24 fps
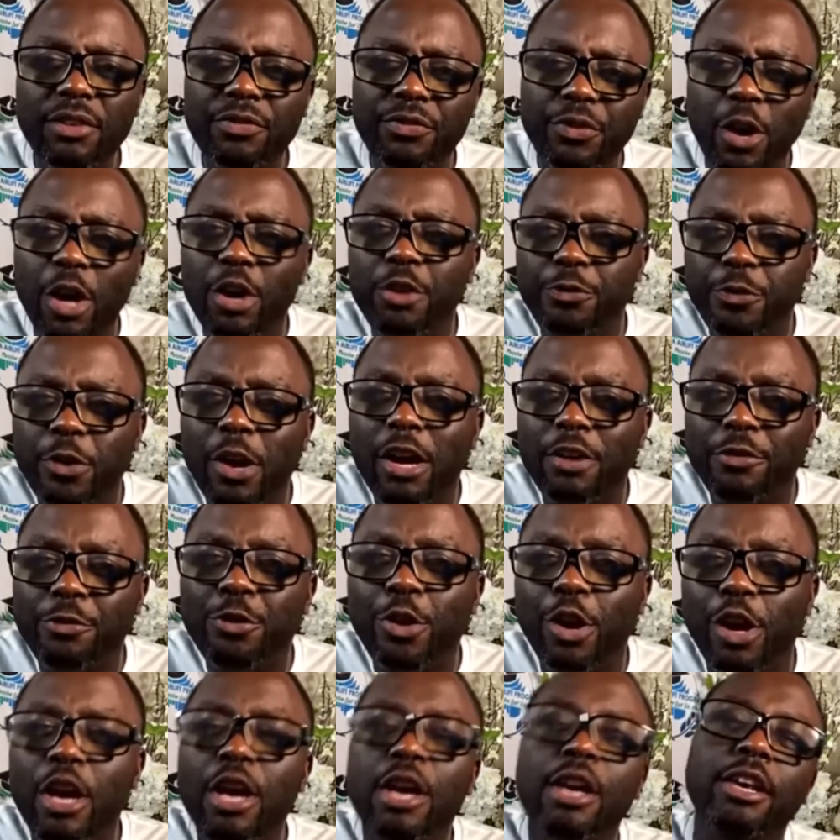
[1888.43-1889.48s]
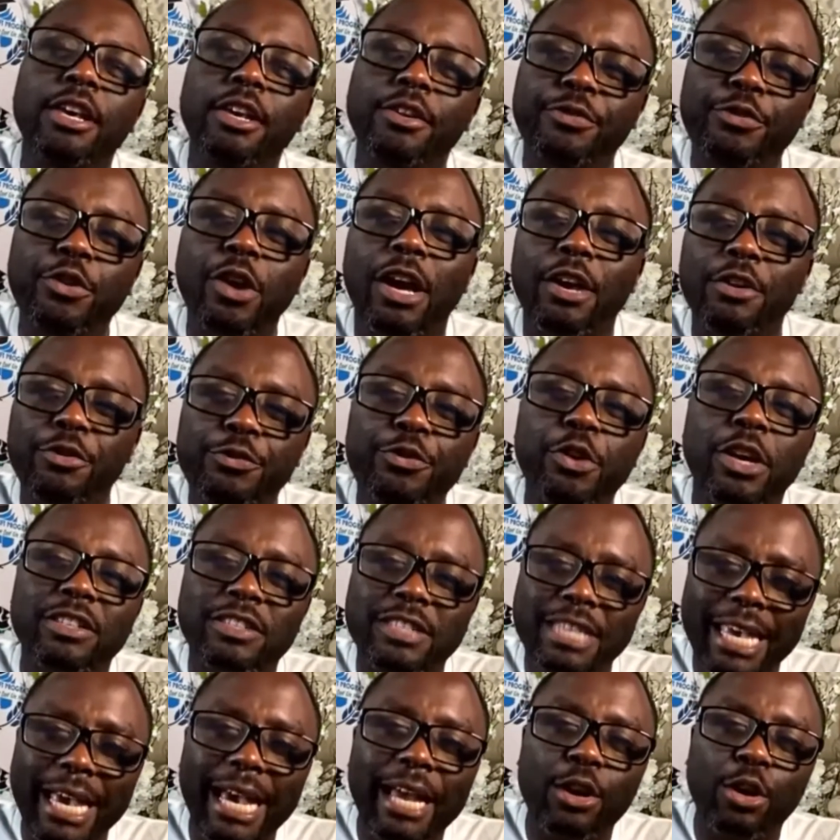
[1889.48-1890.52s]
if
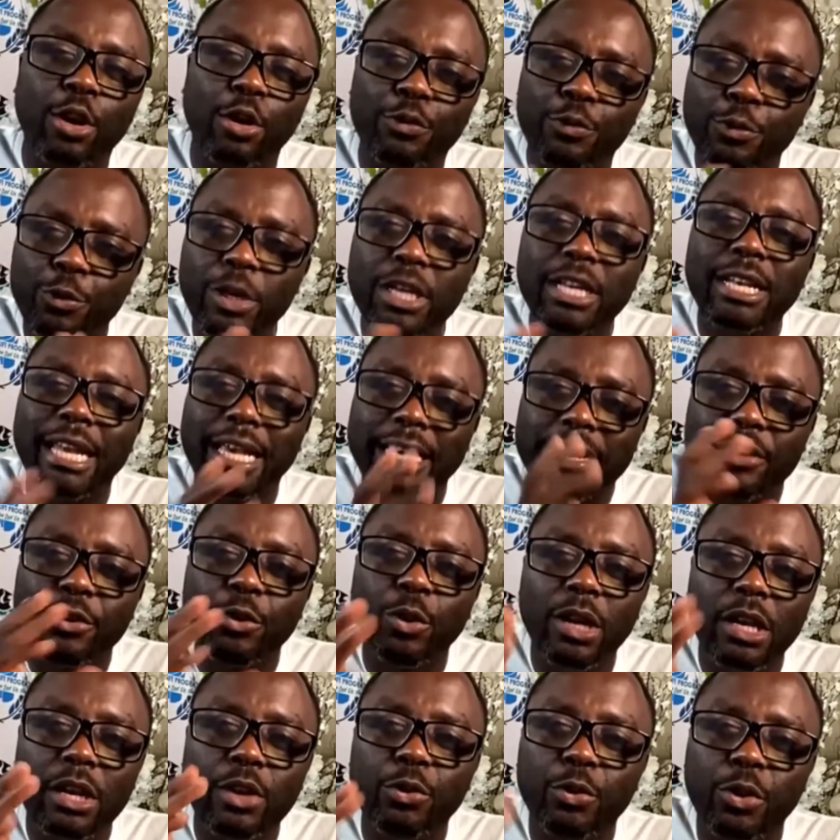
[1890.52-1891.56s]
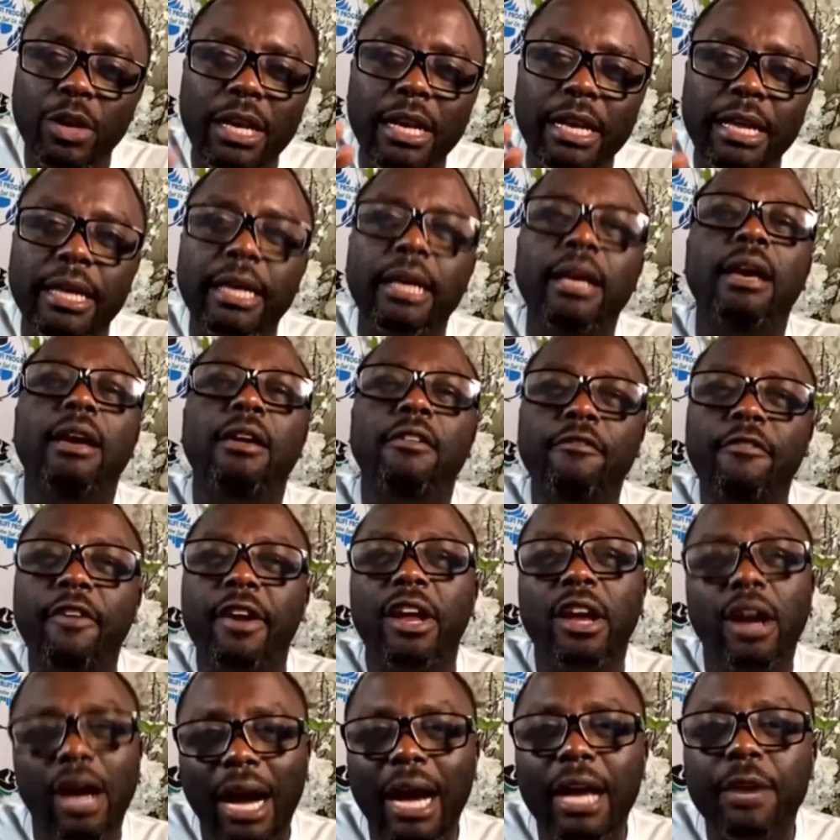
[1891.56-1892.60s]
you're scared of doing like really, really
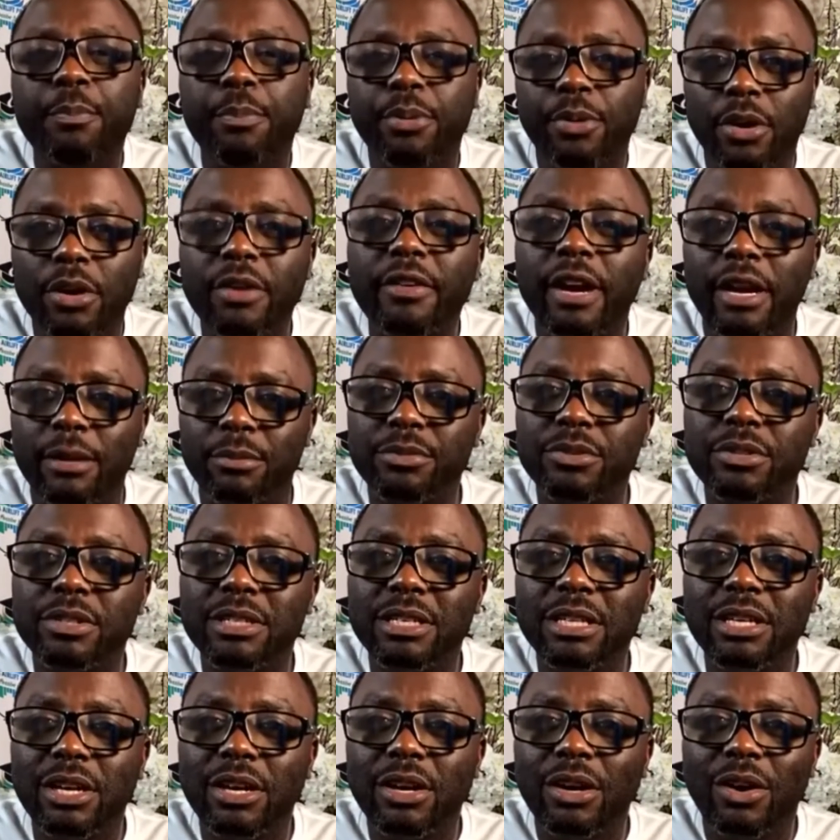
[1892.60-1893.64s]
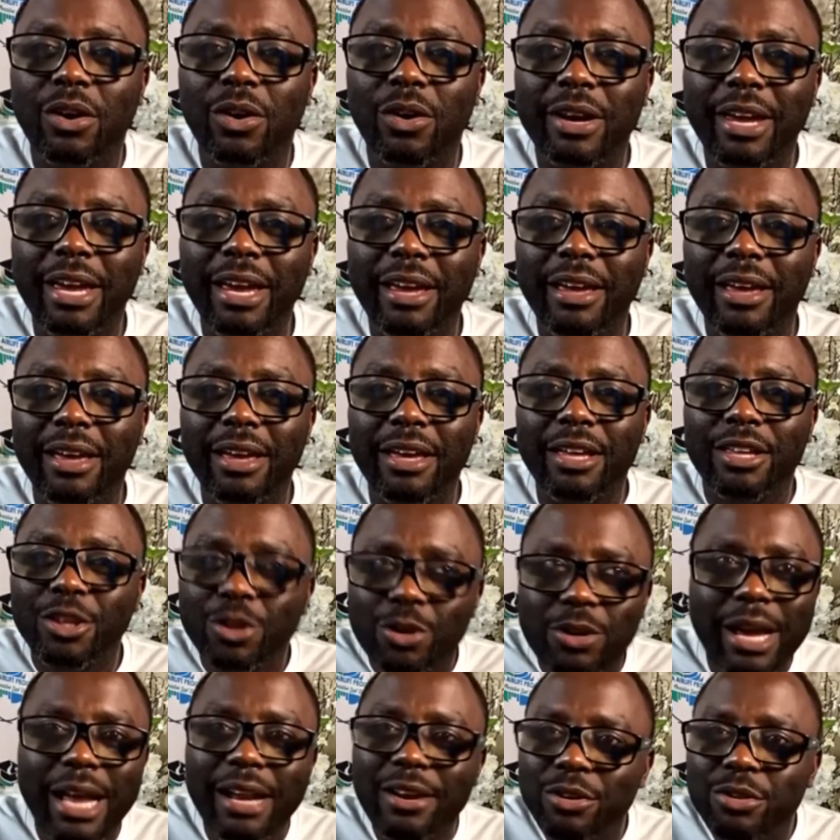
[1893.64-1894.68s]
very hard programs, okay,
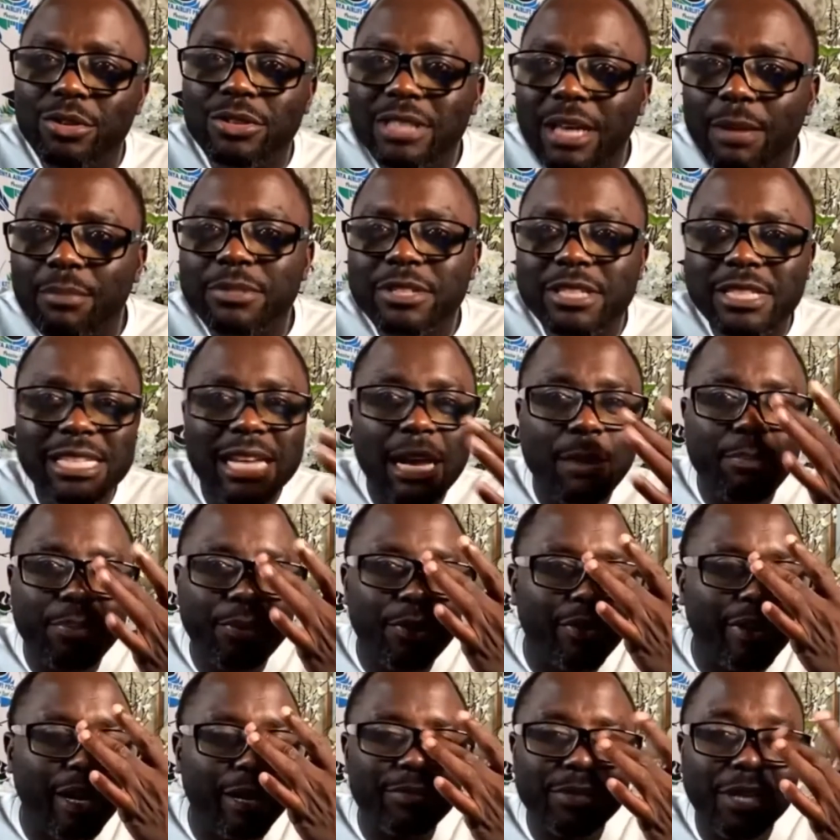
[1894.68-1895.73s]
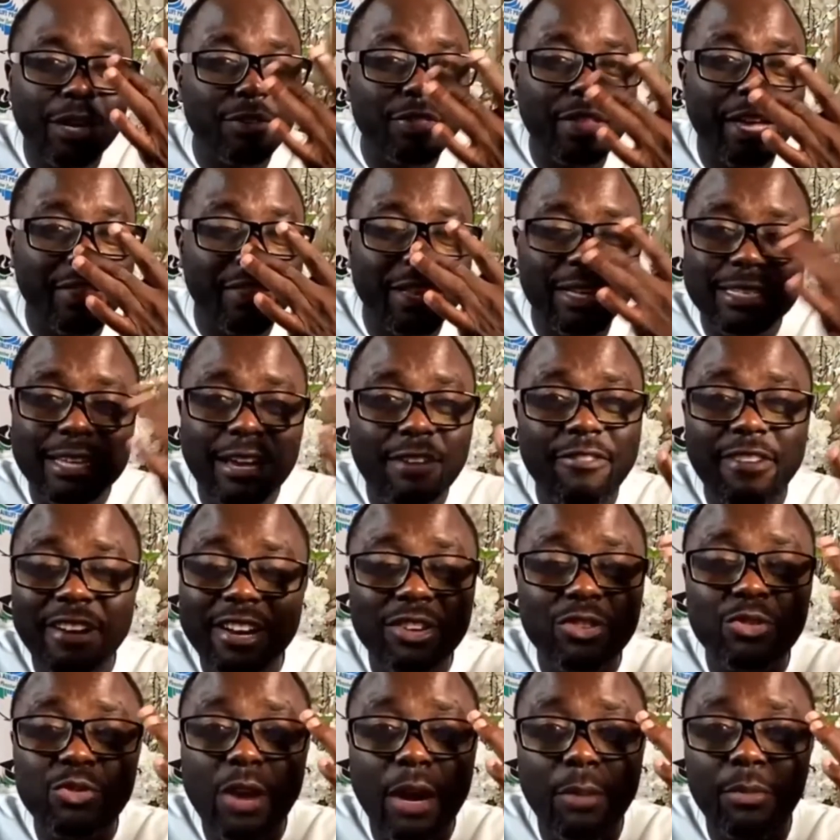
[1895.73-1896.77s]
you can do some STEM programs out there that are
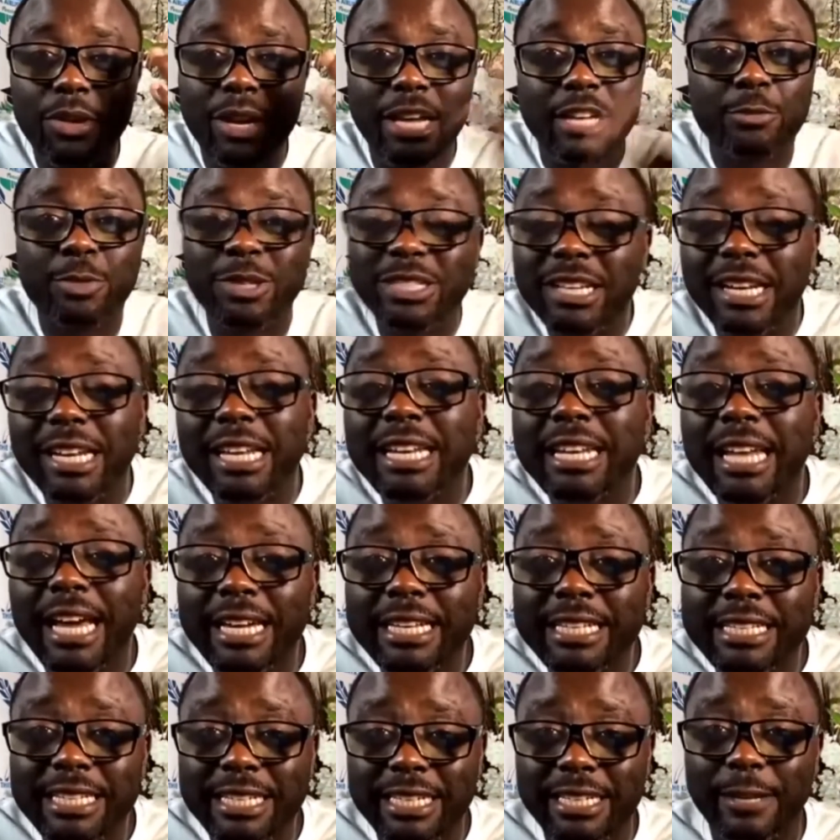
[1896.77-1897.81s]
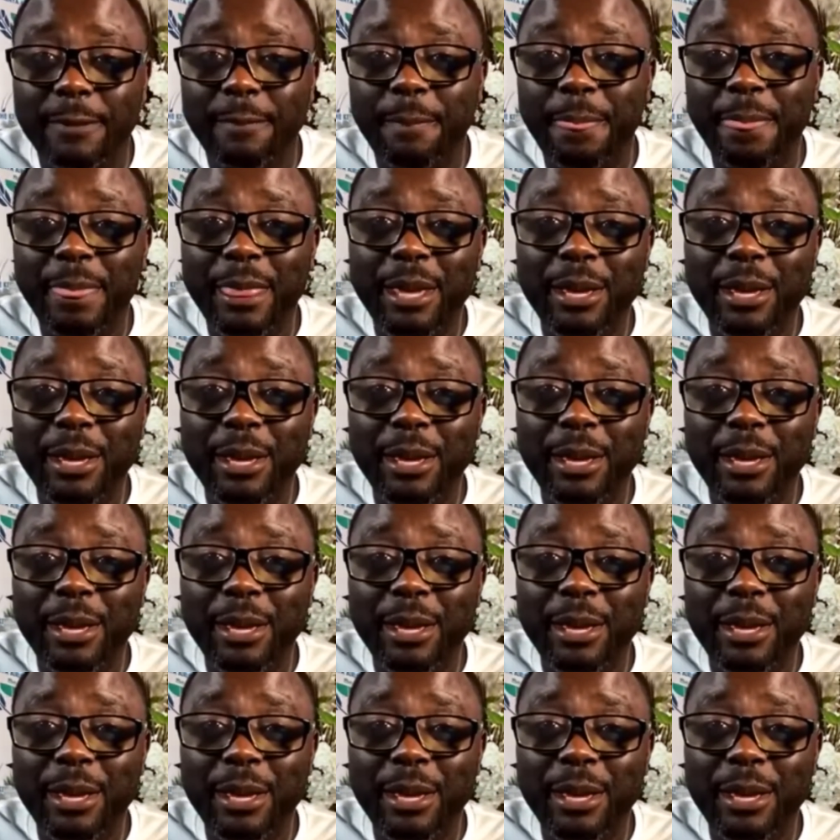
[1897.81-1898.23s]
very doable, especially in IT.